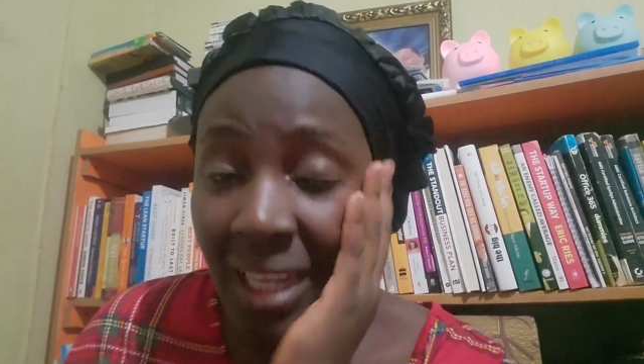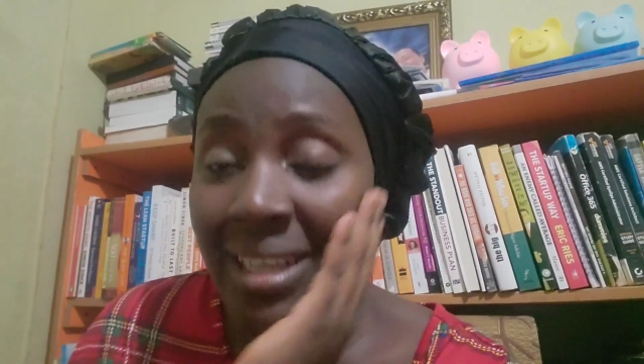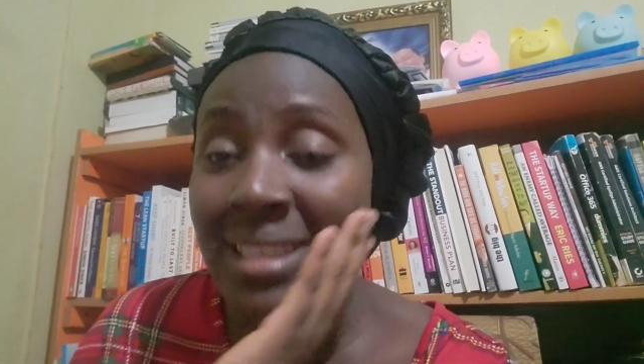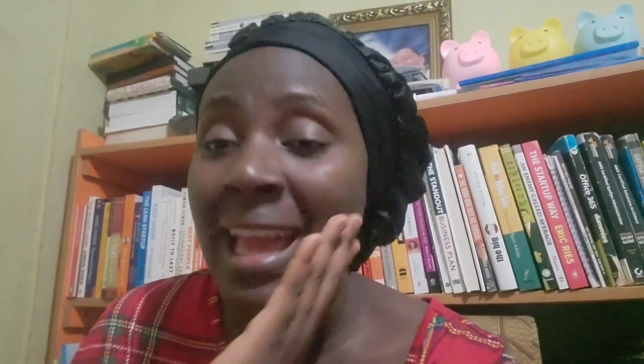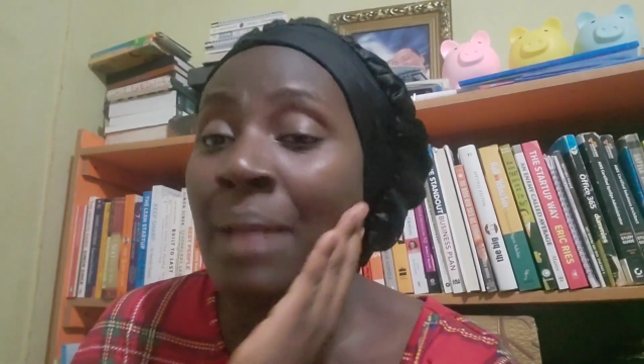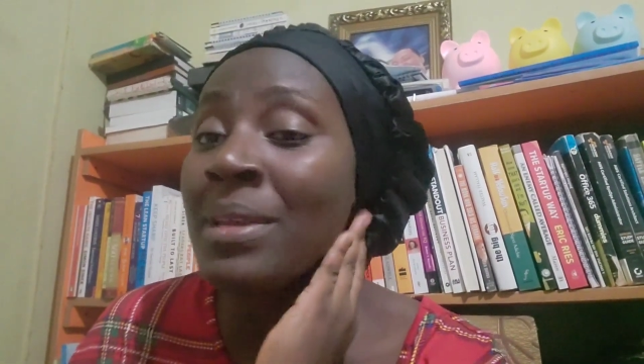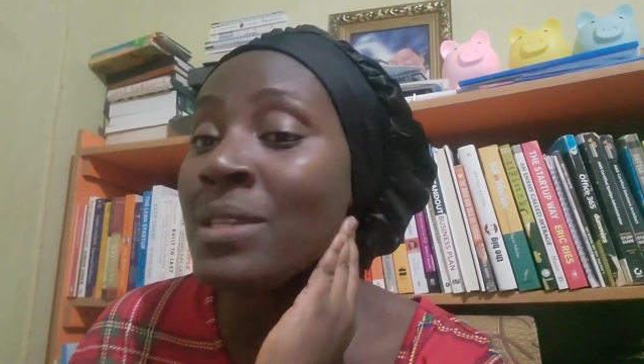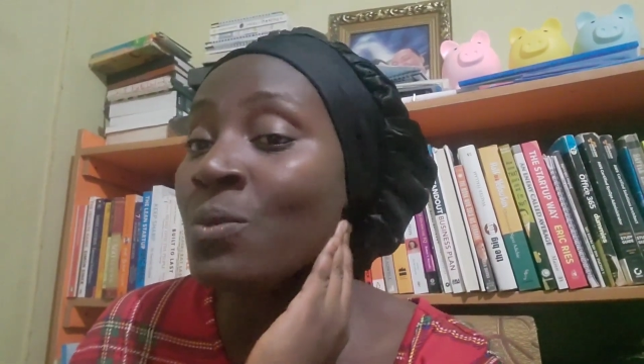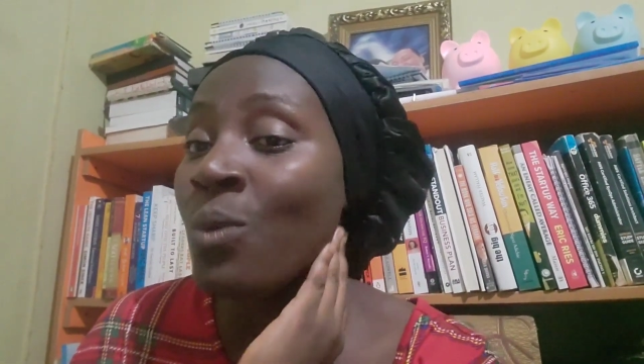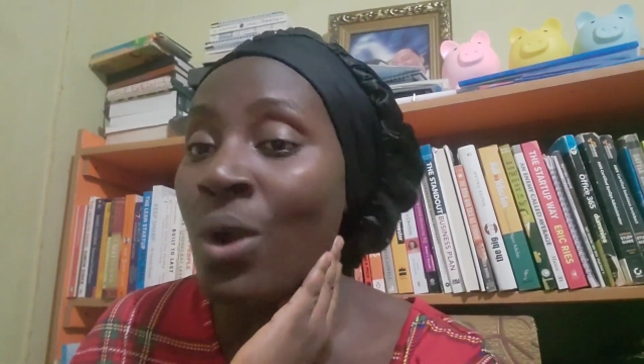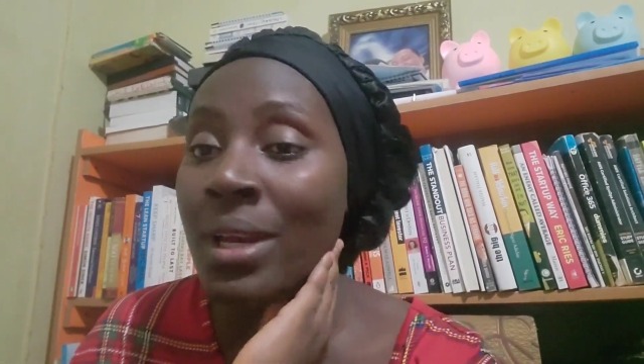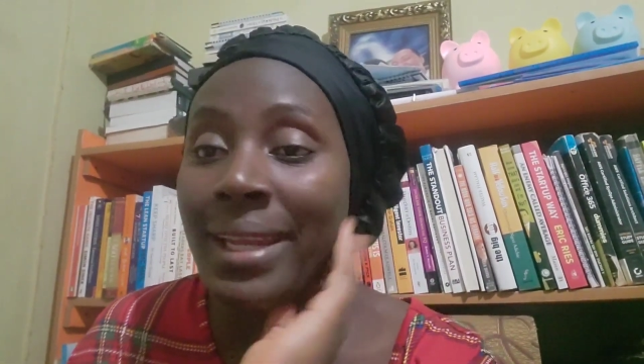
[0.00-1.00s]
The time is
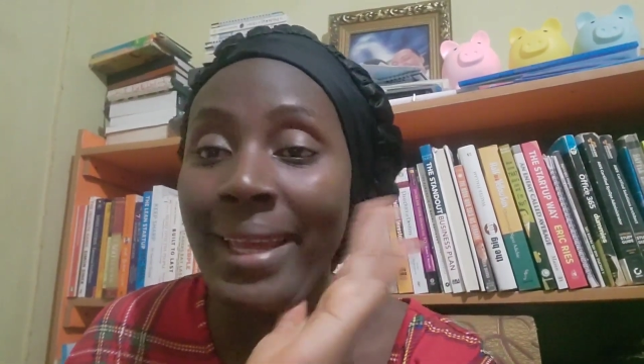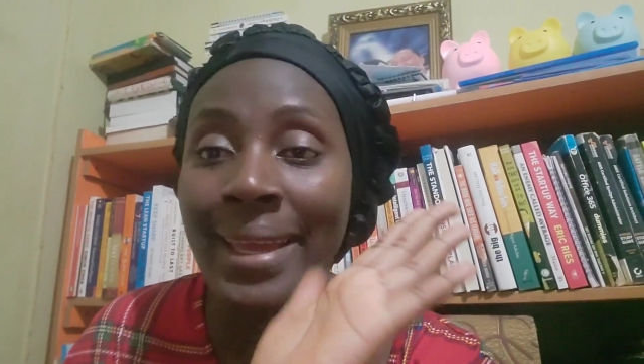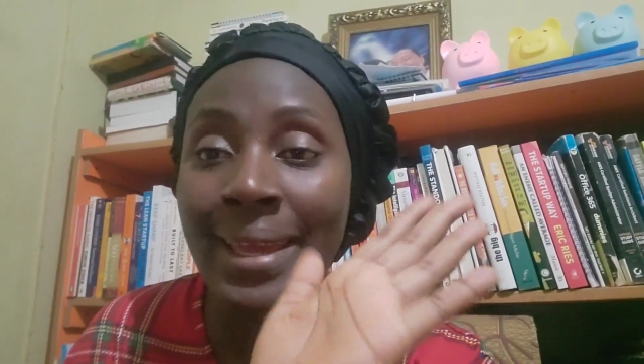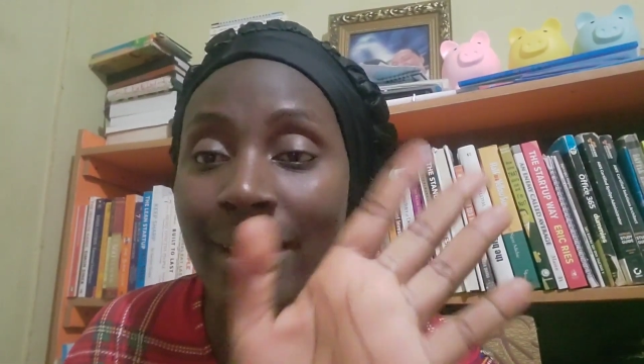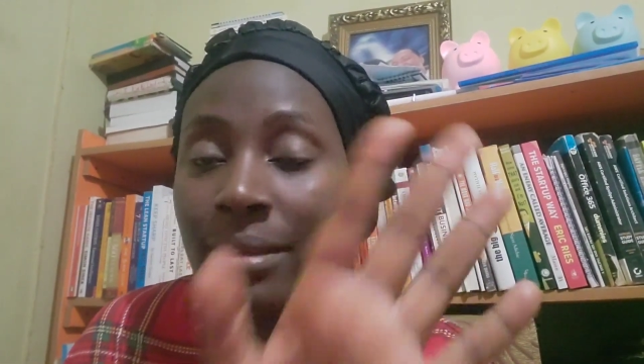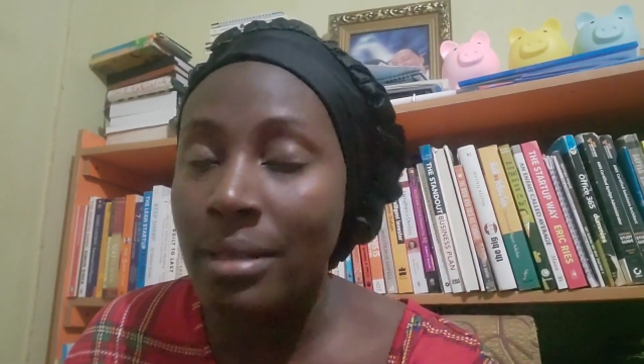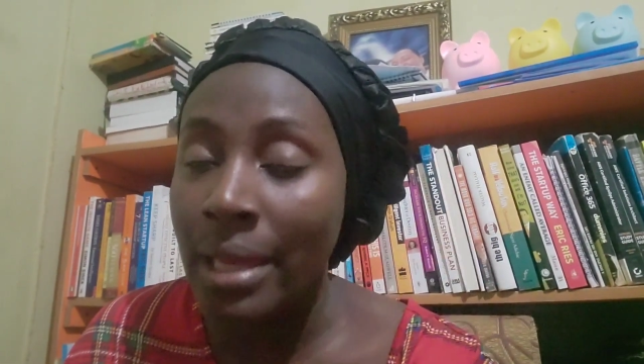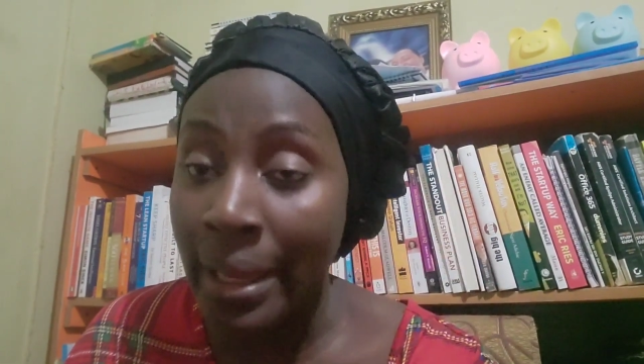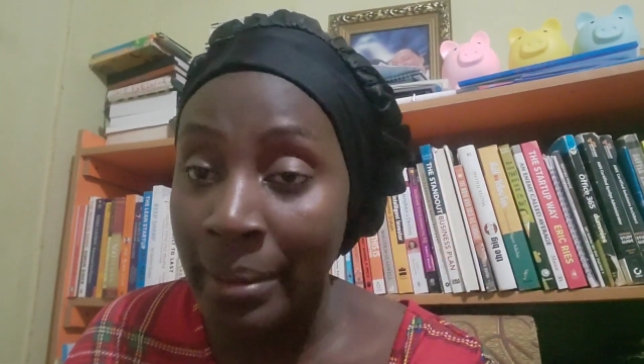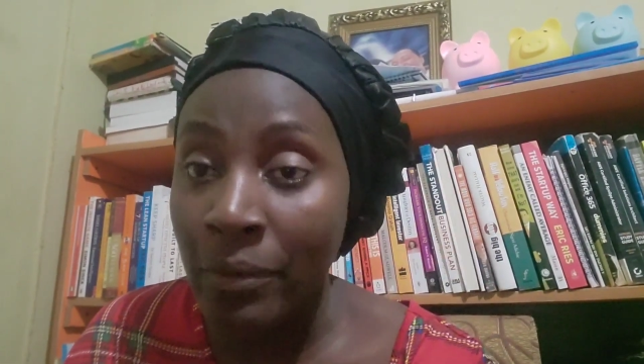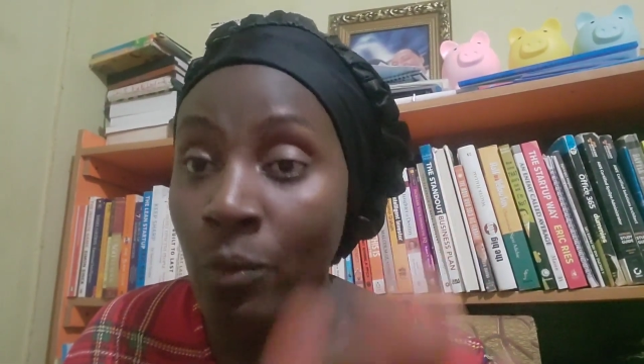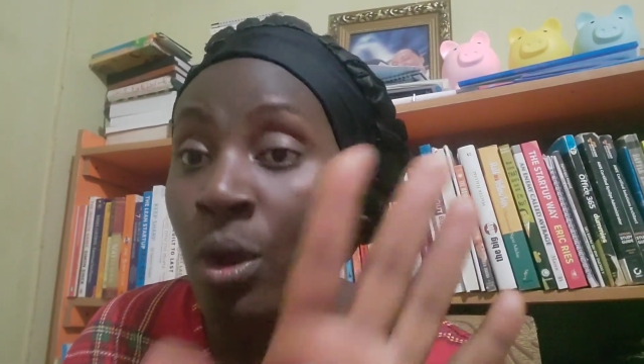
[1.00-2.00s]
1:08
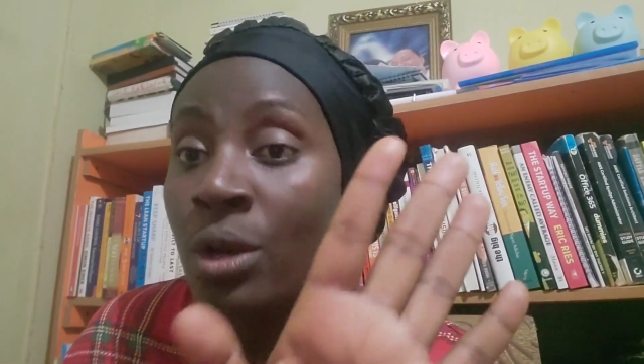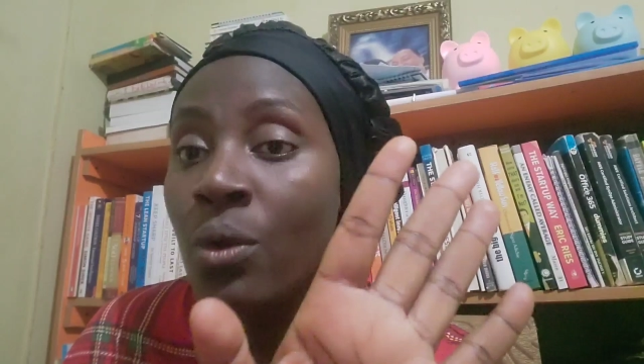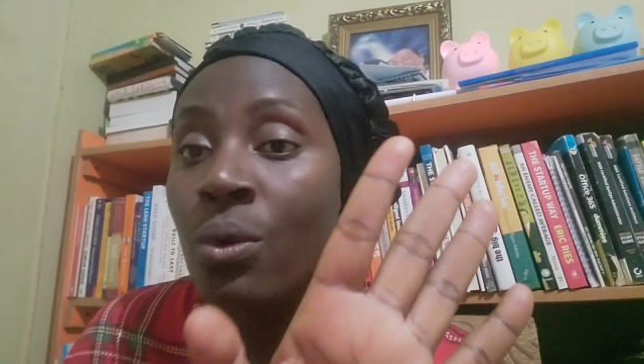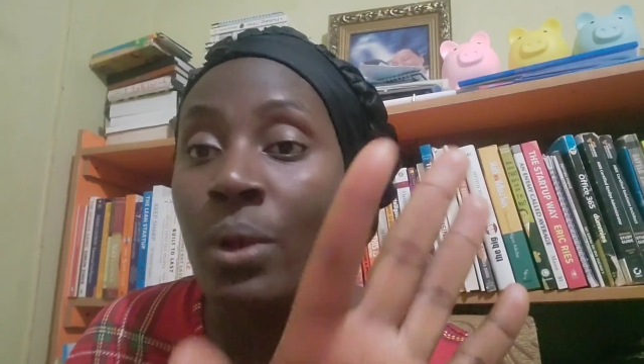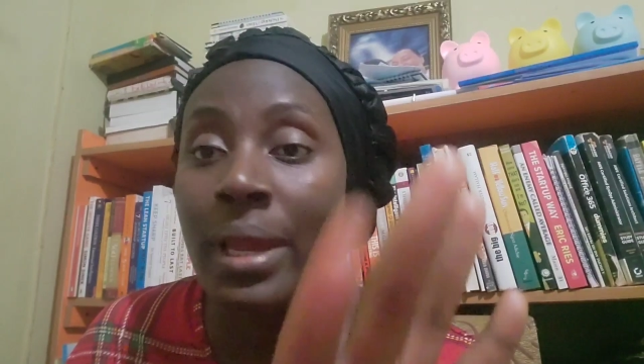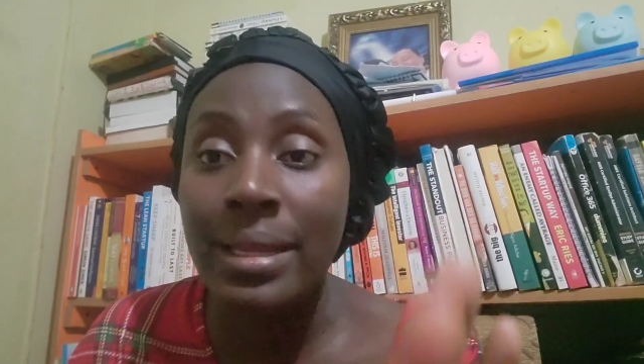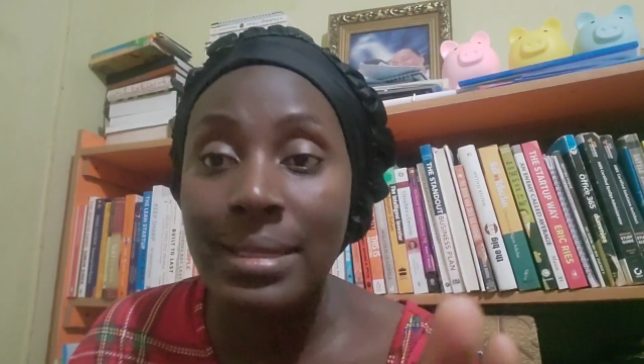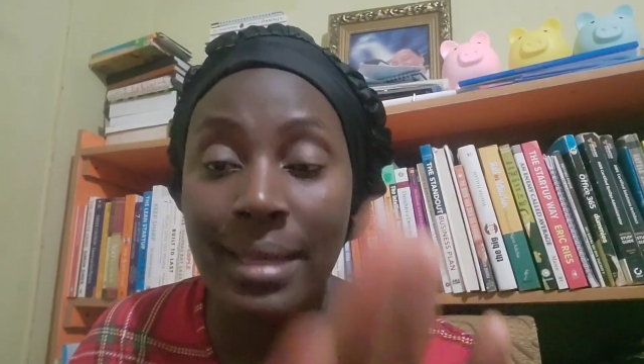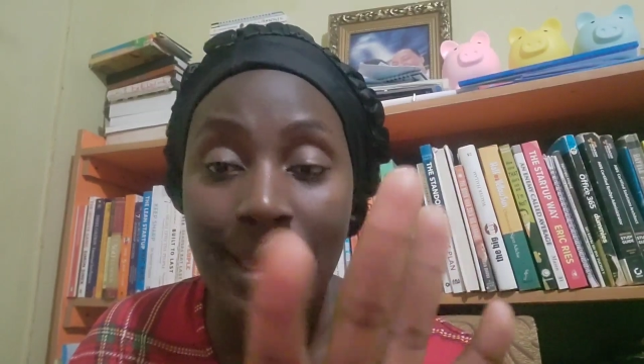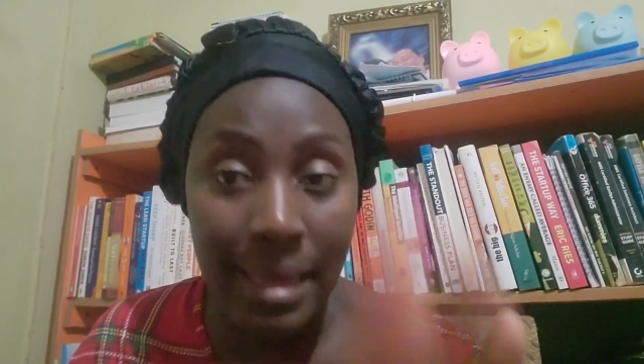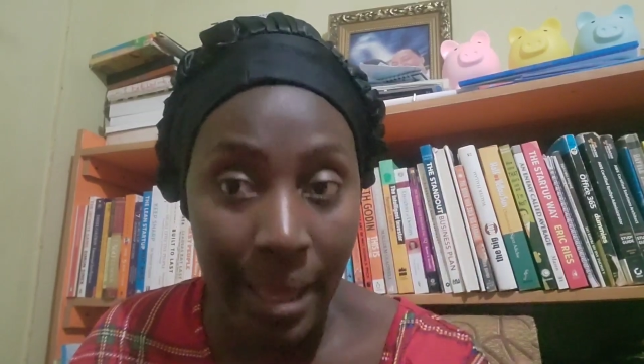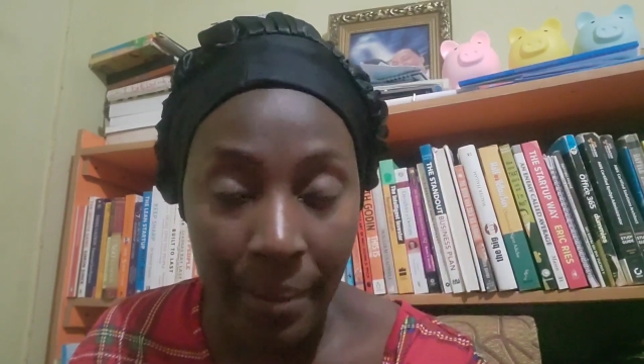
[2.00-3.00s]

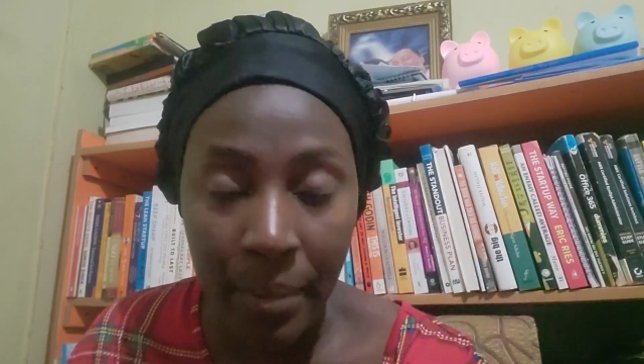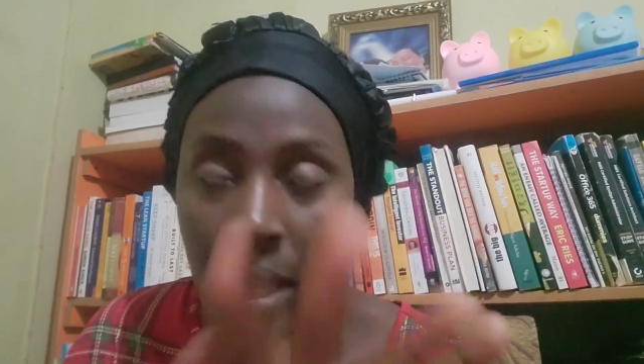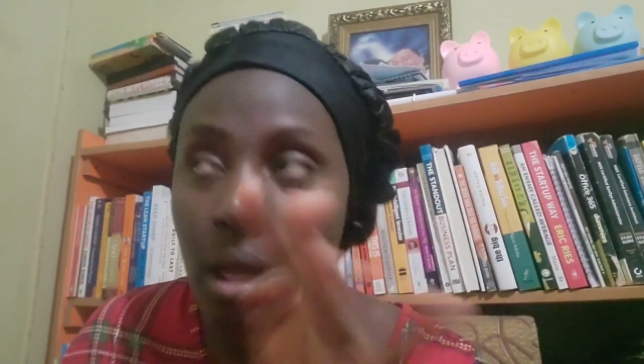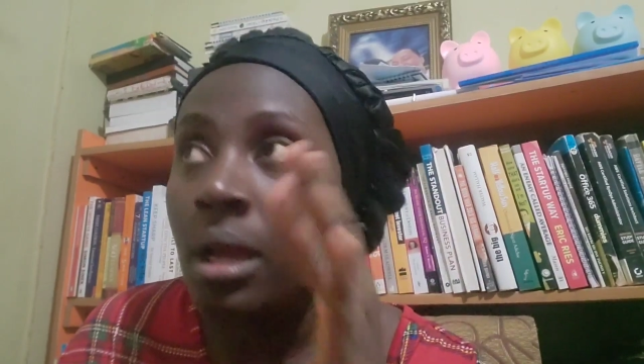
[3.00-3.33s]
a.m.